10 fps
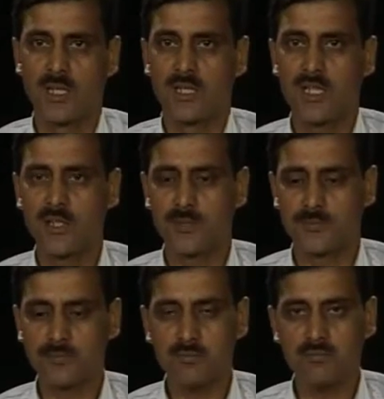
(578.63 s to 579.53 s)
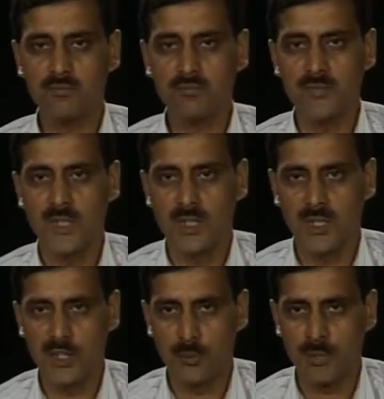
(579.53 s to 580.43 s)
Then,
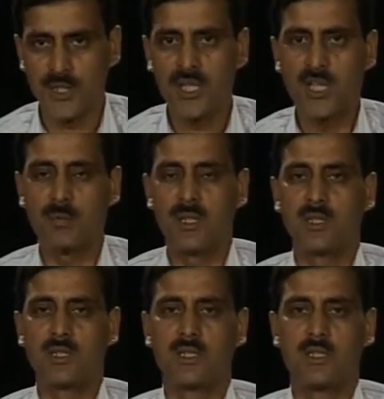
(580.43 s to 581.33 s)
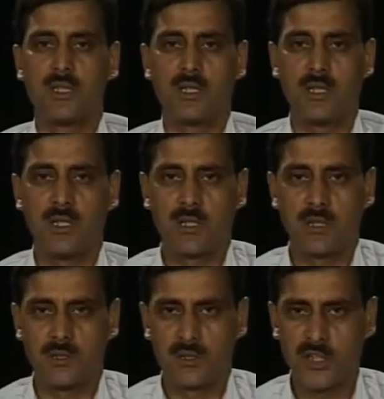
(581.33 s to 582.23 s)
depending upon
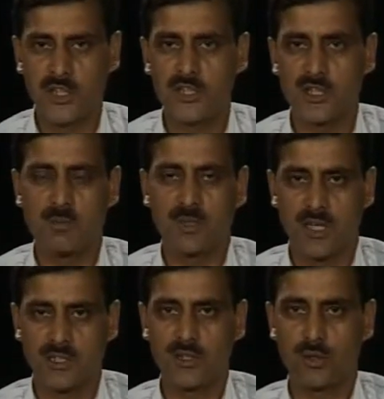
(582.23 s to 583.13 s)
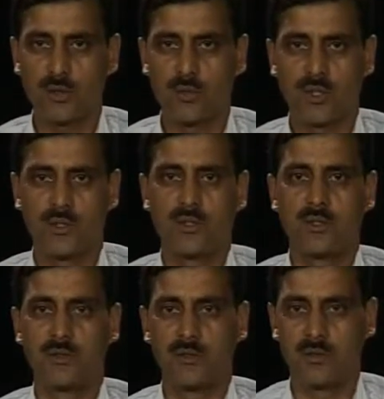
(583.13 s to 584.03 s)
the nature of crossing over
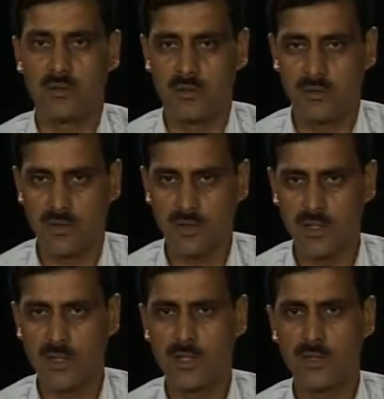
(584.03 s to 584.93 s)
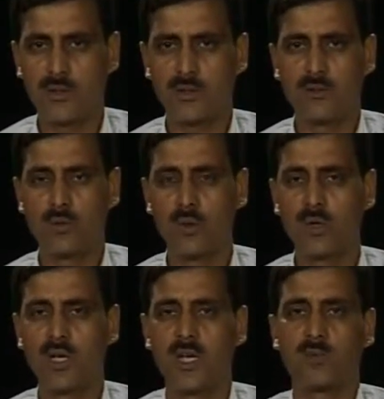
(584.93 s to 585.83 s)
in the
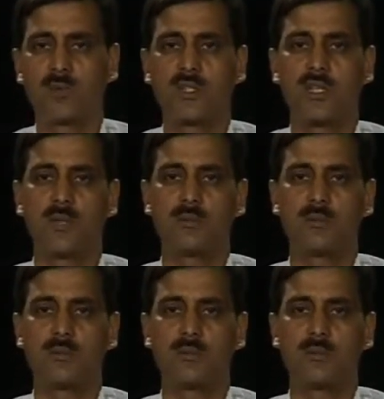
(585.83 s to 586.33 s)
4 arms of